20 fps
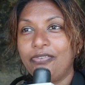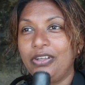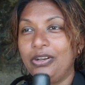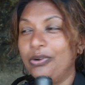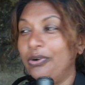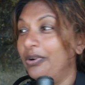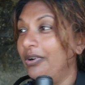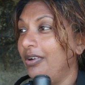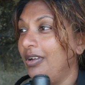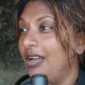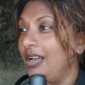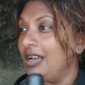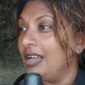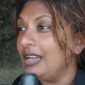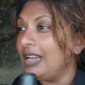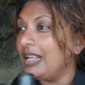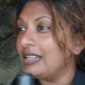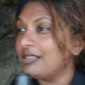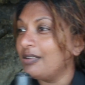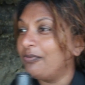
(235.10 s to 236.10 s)
you know.
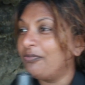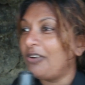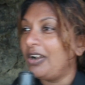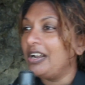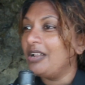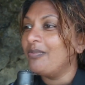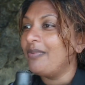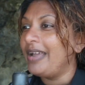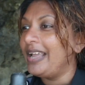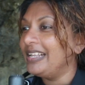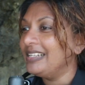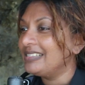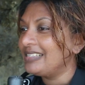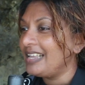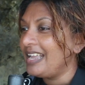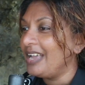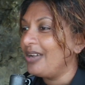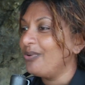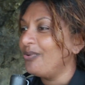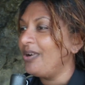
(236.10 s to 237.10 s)
There's a friend of mine
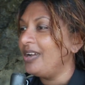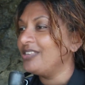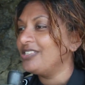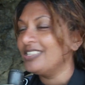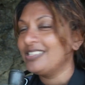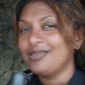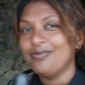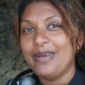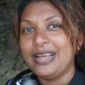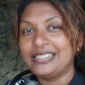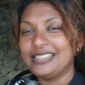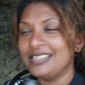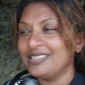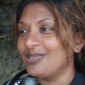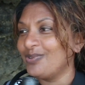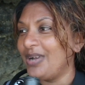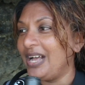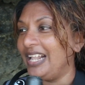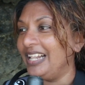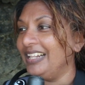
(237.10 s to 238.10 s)
here who I just met as
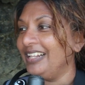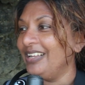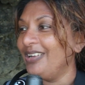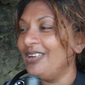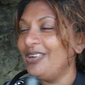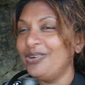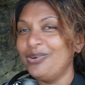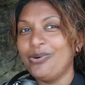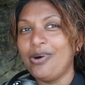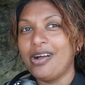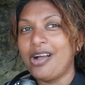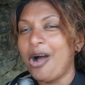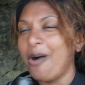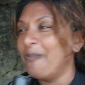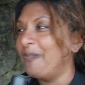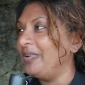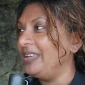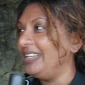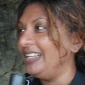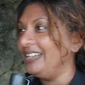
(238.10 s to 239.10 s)
well, who
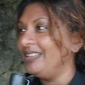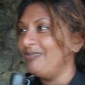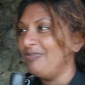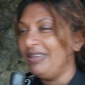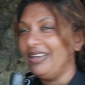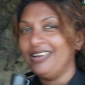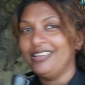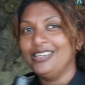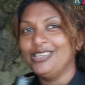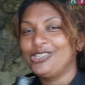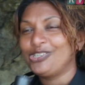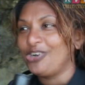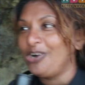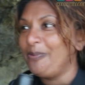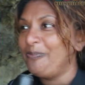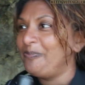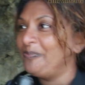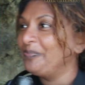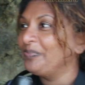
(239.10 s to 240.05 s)
accompanied me on the trip.